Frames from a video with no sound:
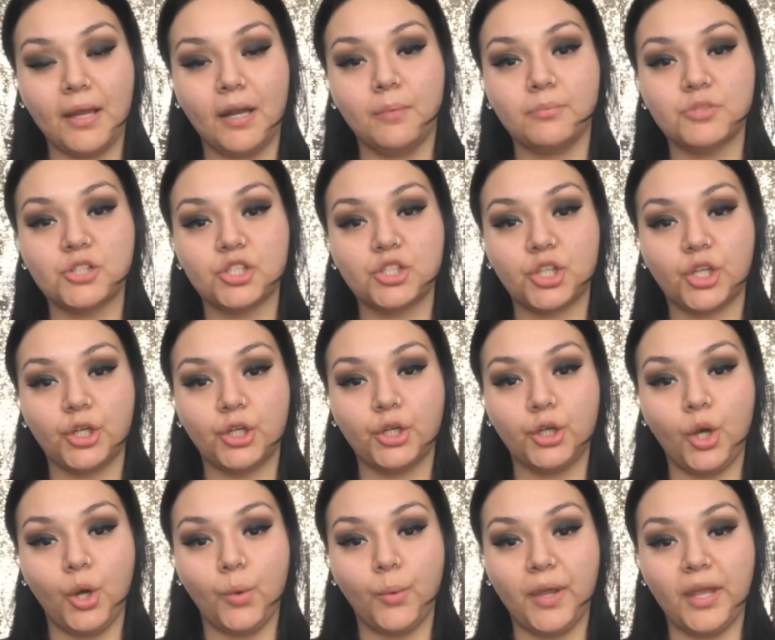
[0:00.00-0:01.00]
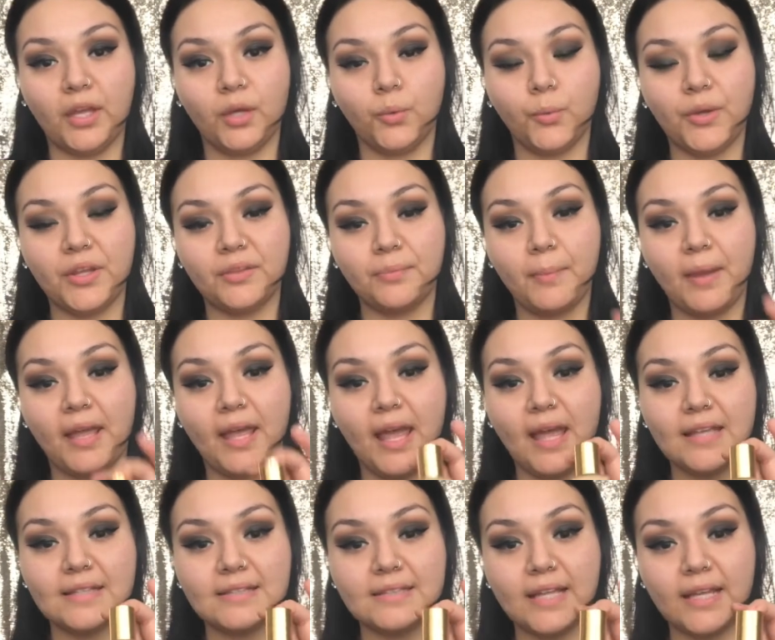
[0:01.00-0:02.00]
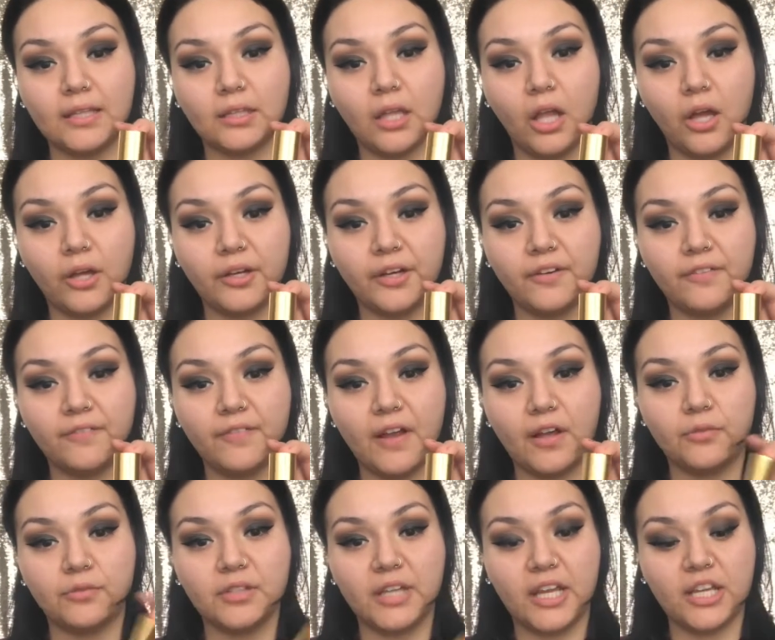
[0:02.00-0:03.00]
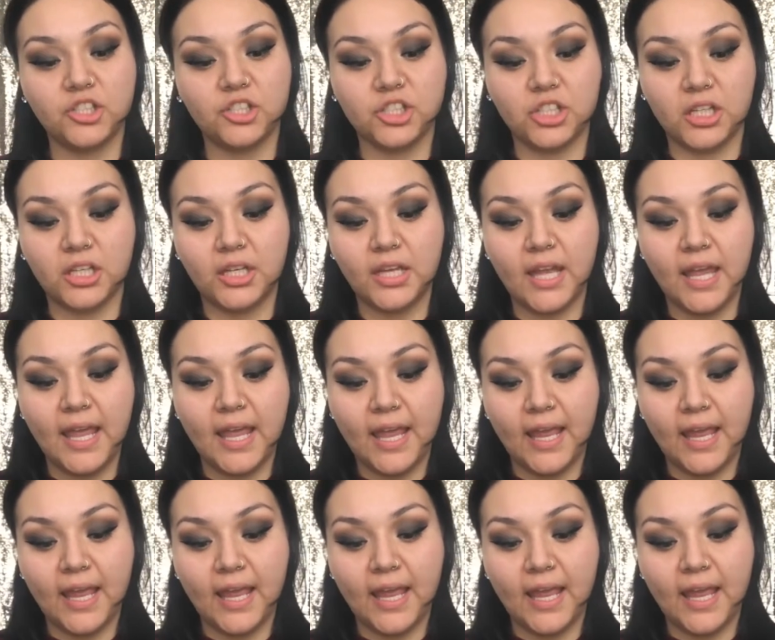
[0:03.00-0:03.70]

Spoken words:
and I'm just gonna go in with my Estée Lauder foundation.